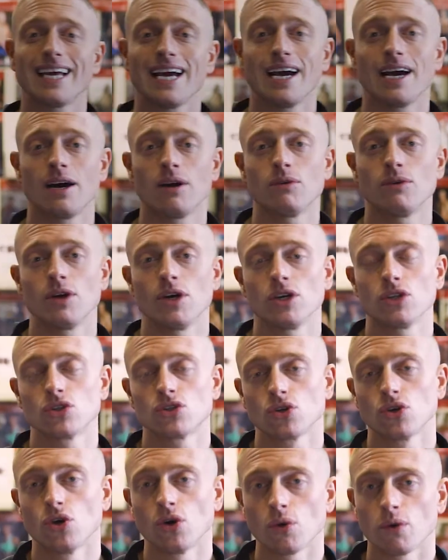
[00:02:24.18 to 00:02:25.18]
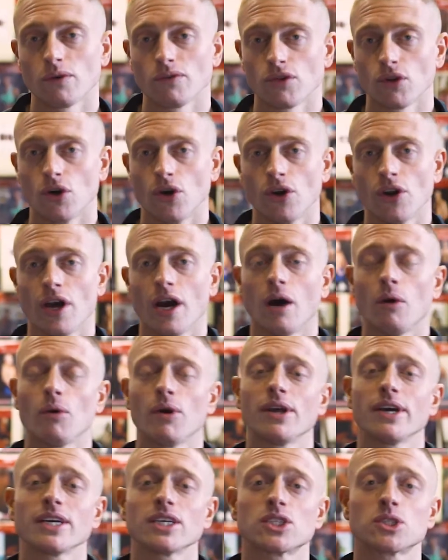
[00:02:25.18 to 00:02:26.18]
down and talk with Lorna,
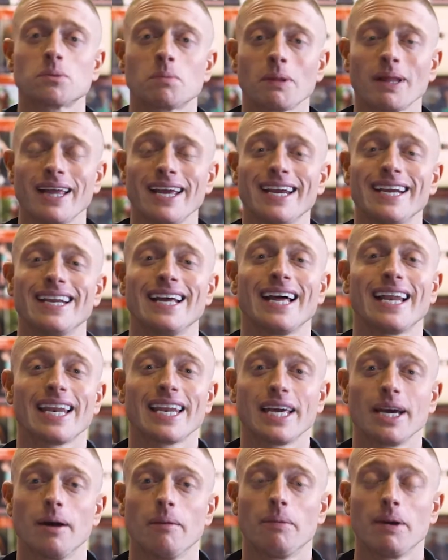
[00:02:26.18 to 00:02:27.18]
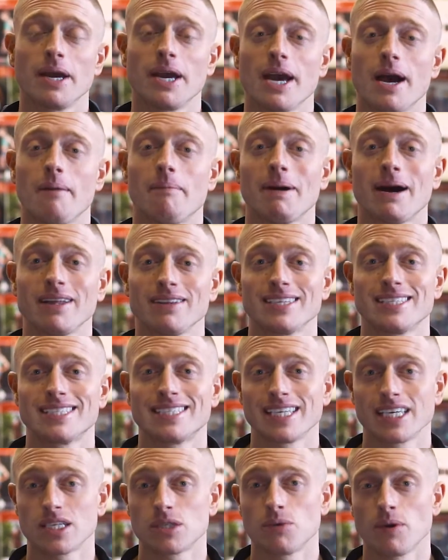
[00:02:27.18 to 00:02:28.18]
I want to explain a little bit about the
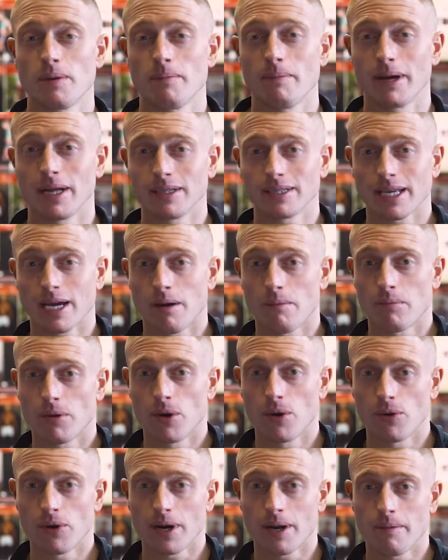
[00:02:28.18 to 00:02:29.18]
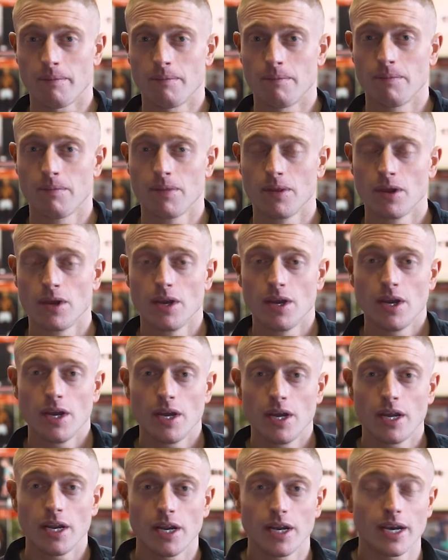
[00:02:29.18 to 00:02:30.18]
6-week meltdown program.
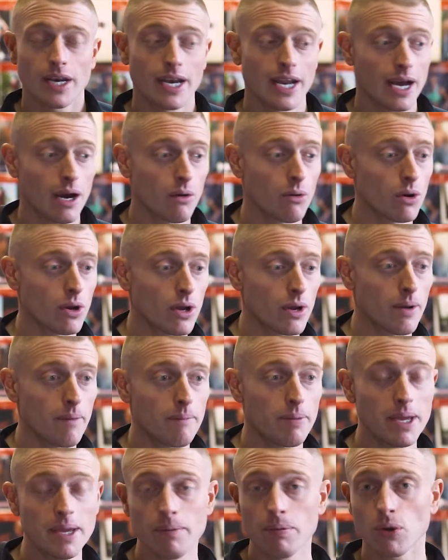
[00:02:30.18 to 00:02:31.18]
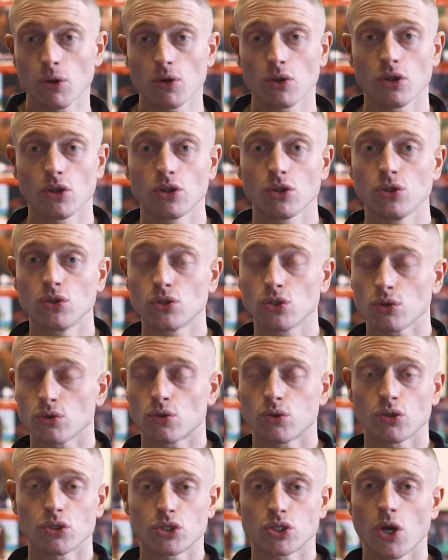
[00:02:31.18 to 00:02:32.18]
Now, people lose
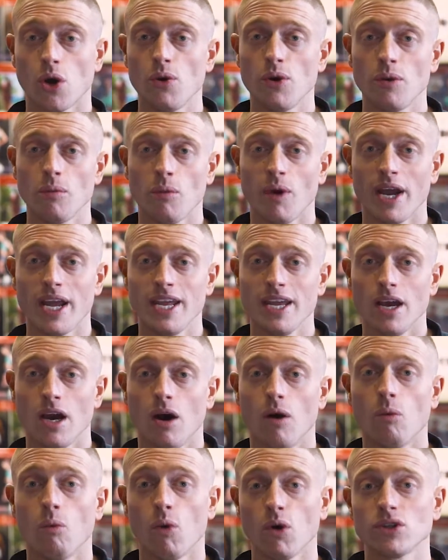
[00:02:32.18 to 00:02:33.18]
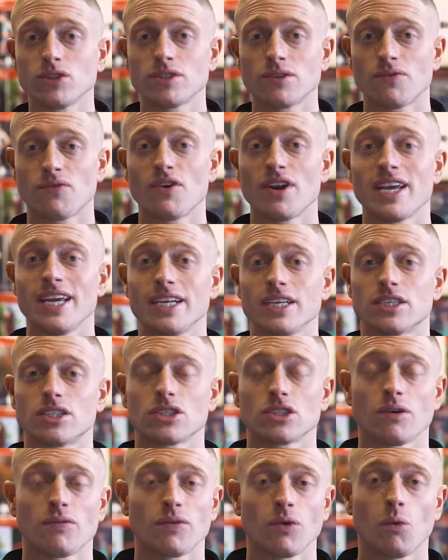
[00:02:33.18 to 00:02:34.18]
up to a stone in weight and 1 to 3
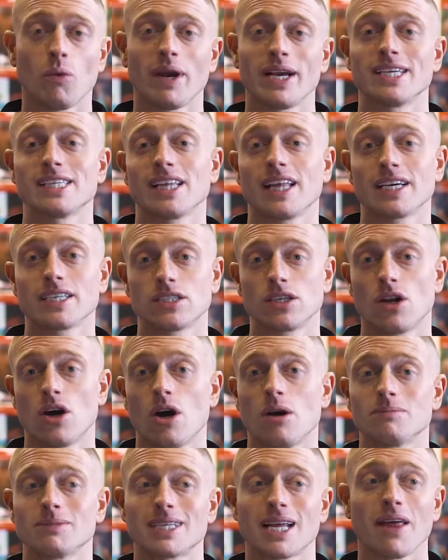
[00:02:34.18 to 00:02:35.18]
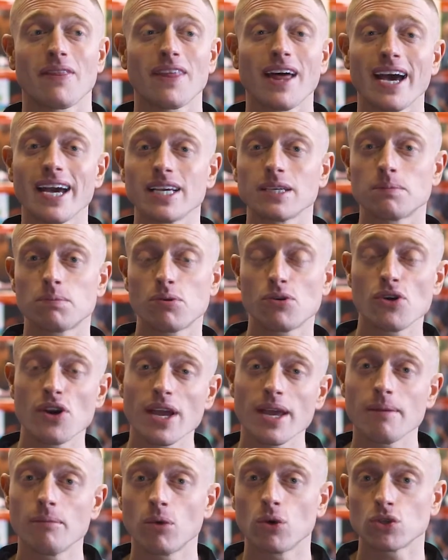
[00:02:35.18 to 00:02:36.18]
inches off the waist, legs and arms. Now, that is
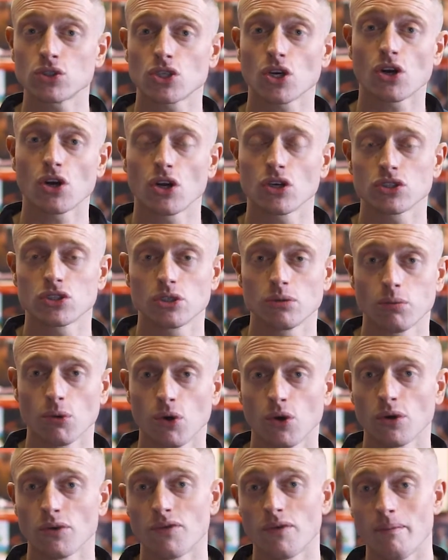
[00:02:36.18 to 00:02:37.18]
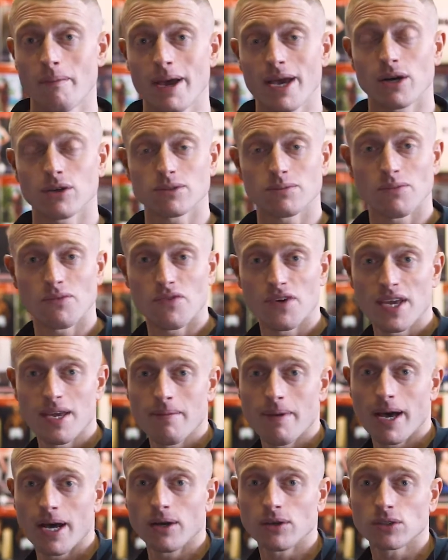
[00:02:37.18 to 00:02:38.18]
pretty much across the board for males and
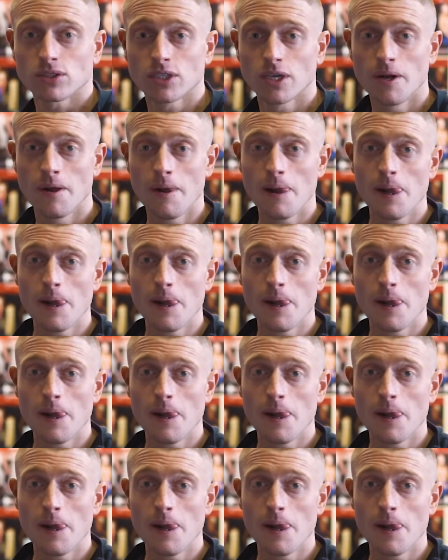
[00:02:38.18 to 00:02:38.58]
females.